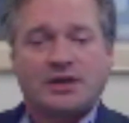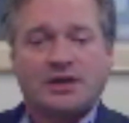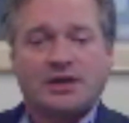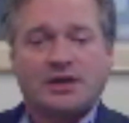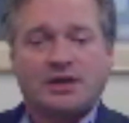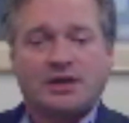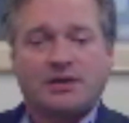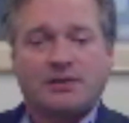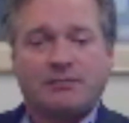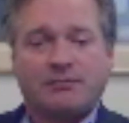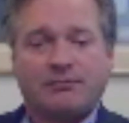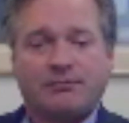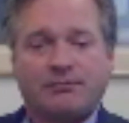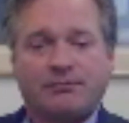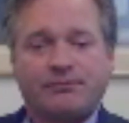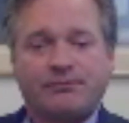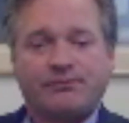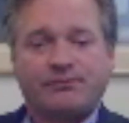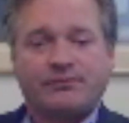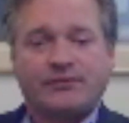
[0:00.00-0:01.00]

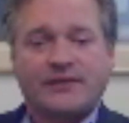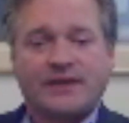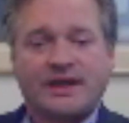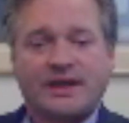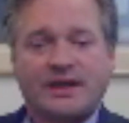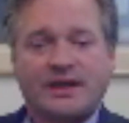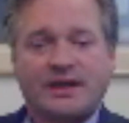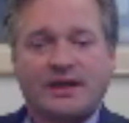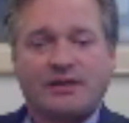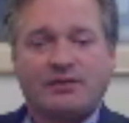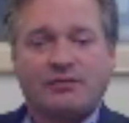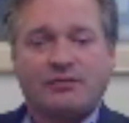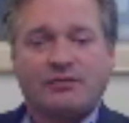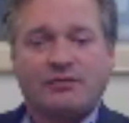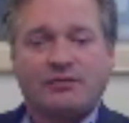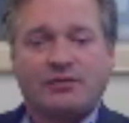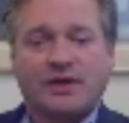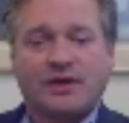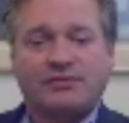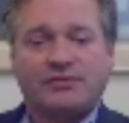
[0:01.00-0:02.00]
And
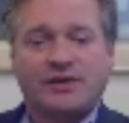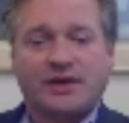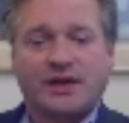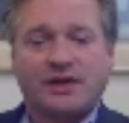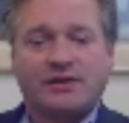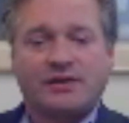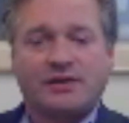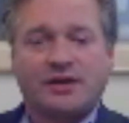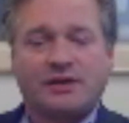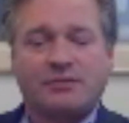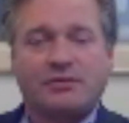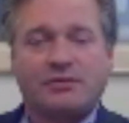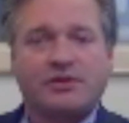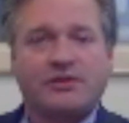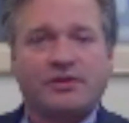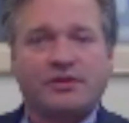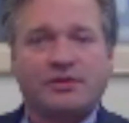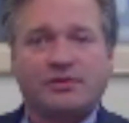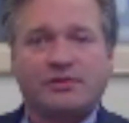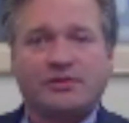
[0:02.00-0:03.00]
I've tried a number of
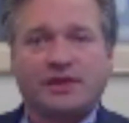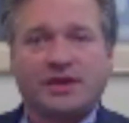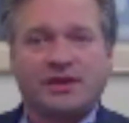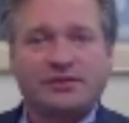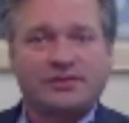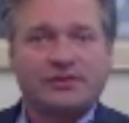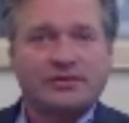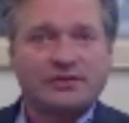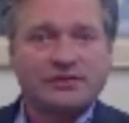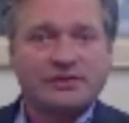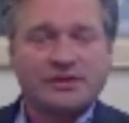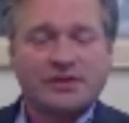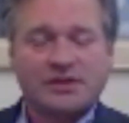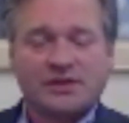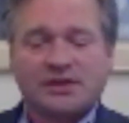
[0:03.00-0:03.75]
those cases.